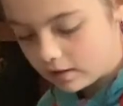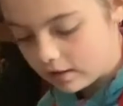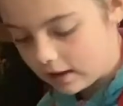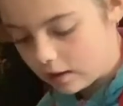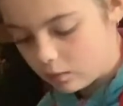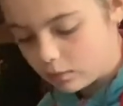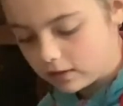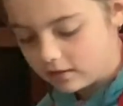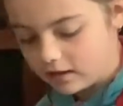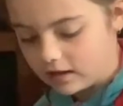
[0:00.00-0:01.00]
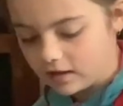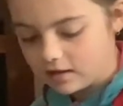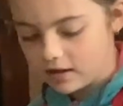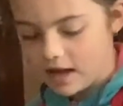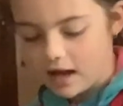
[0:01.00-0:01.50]
Can't wait to eat
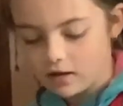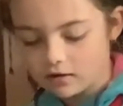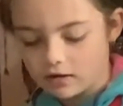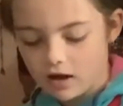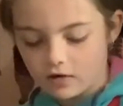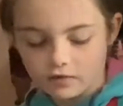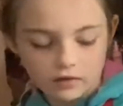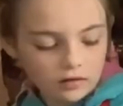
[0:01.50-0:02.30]
it out of the oven.